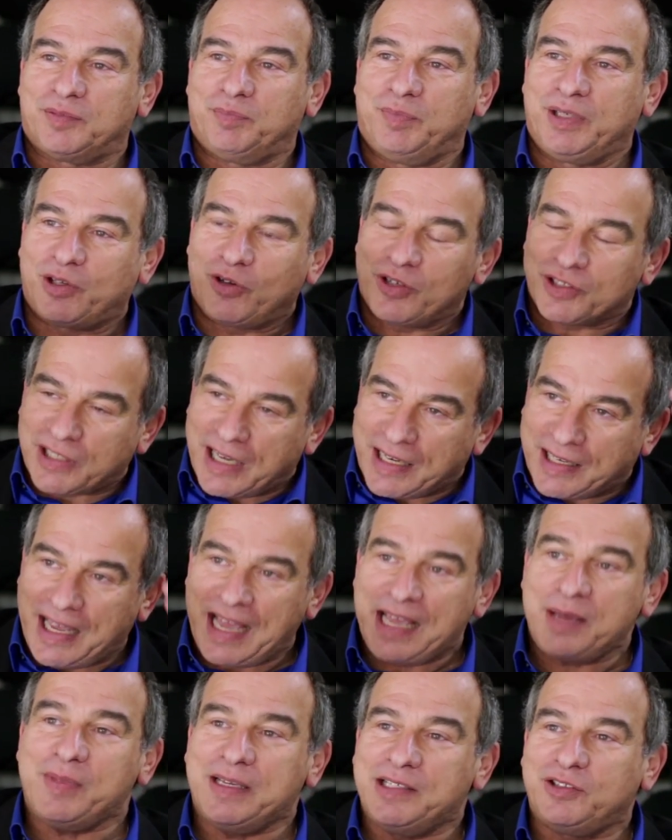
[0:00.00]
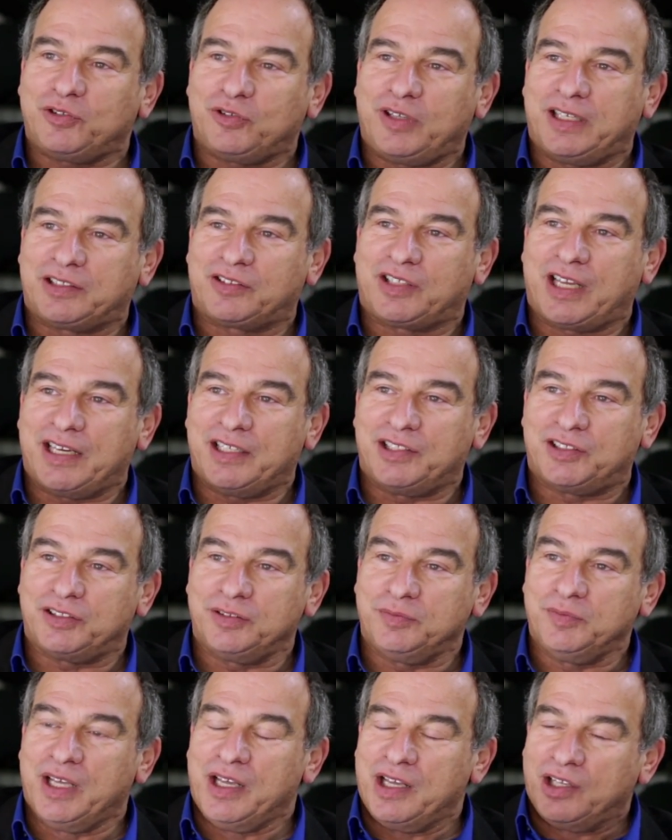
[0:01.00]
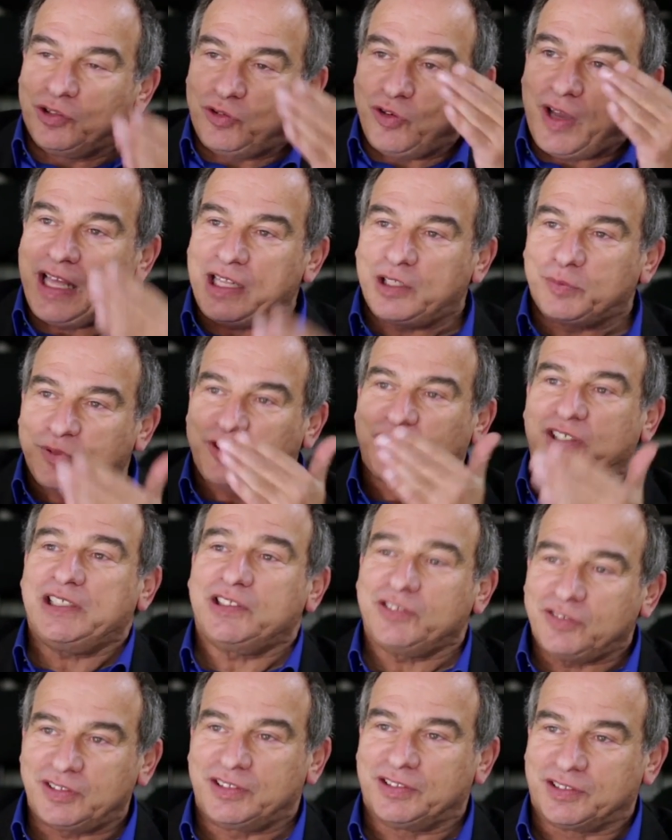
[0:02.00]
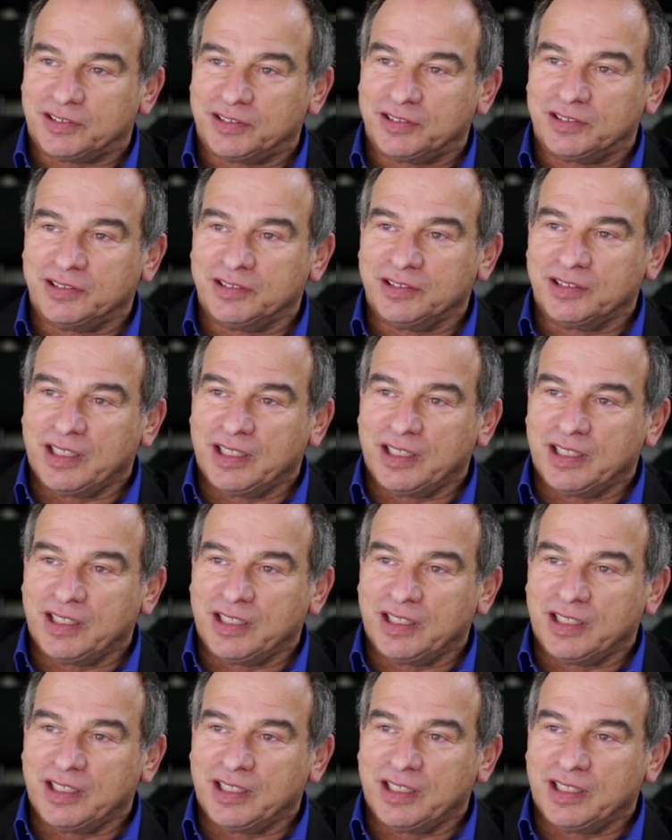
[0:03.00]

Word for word: because I came into education to help children